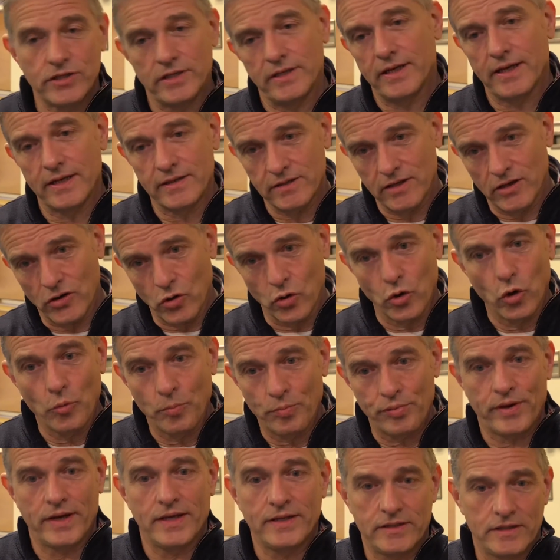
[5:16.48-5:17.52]
gene gets
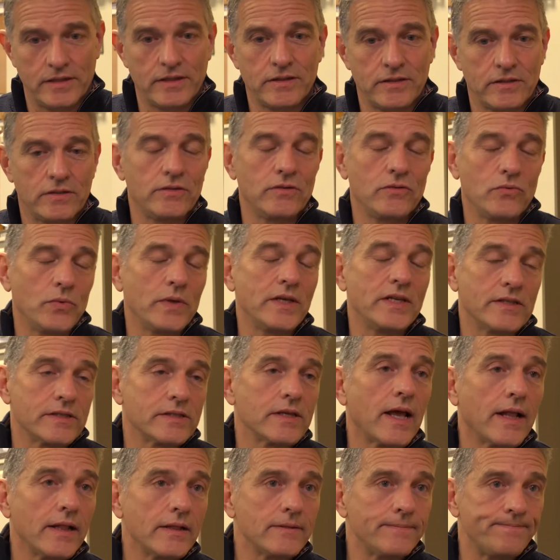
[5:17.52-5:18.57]
incorporated into the wheat
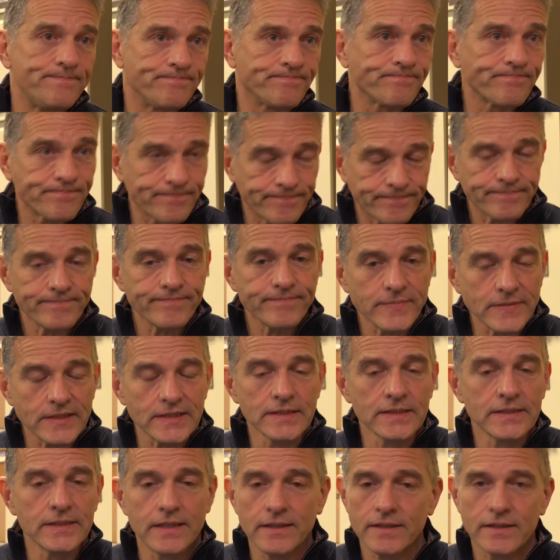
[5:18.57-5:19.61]
cell,
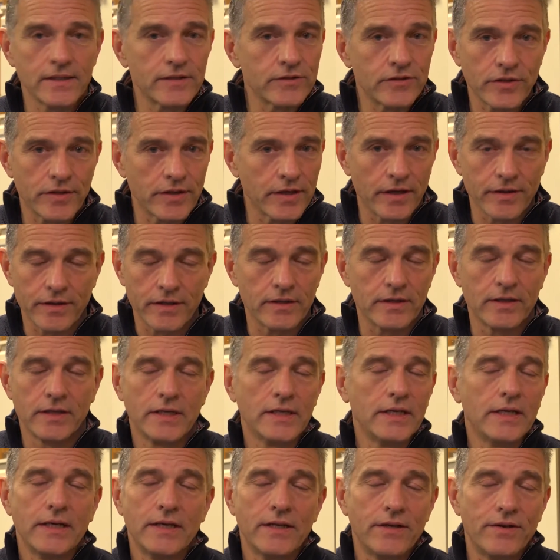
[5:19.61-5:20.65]
into the other
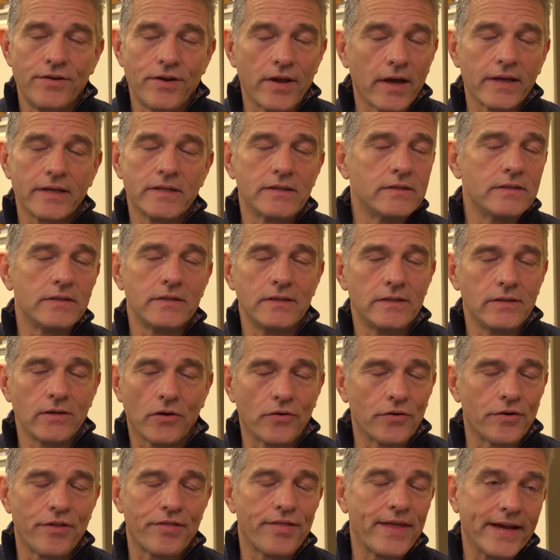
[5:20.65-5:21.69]

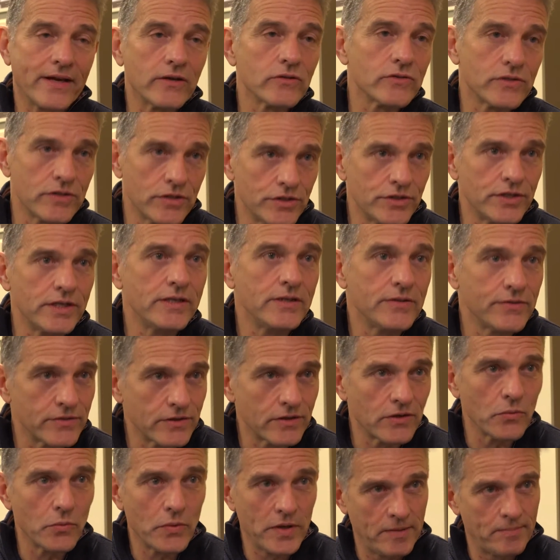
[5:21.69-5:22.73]
90-odd thousand genes
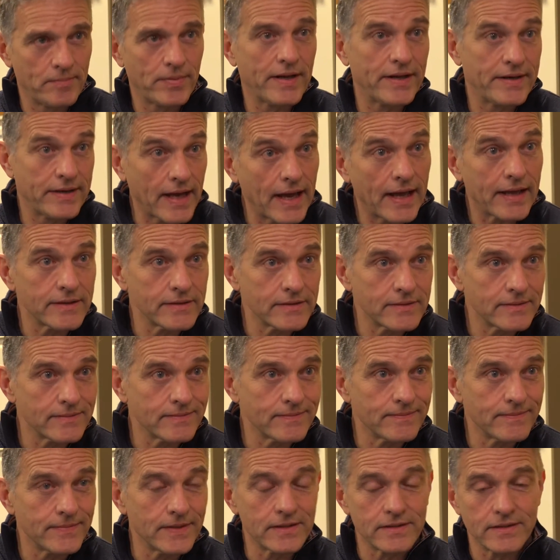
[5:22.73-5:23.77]
that a wheat plant has.
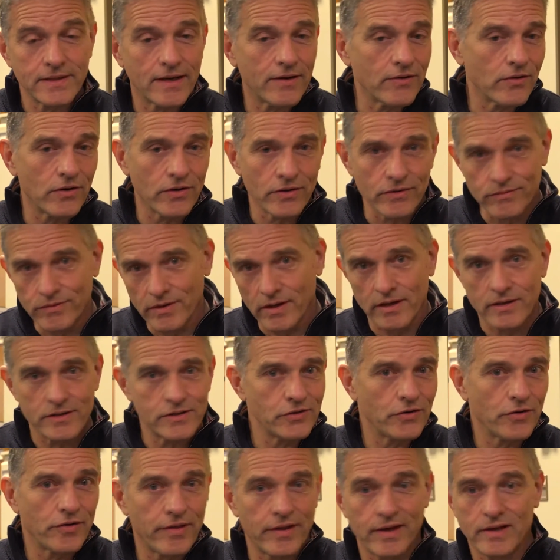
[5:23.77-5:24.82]
It's now got
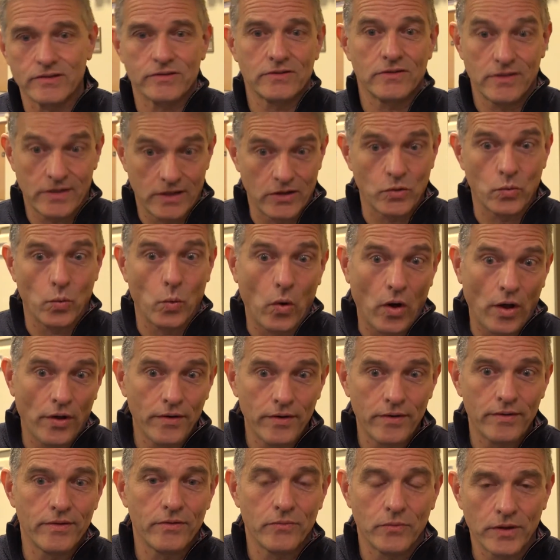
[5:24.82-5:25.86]
90-odd thousand and
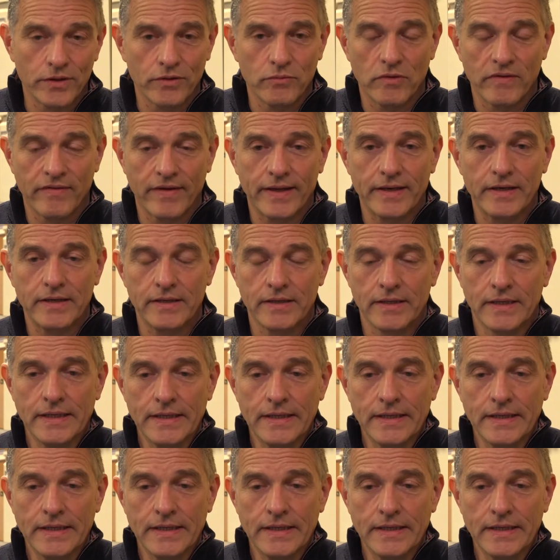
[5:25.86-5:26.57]
one, the one that we've added.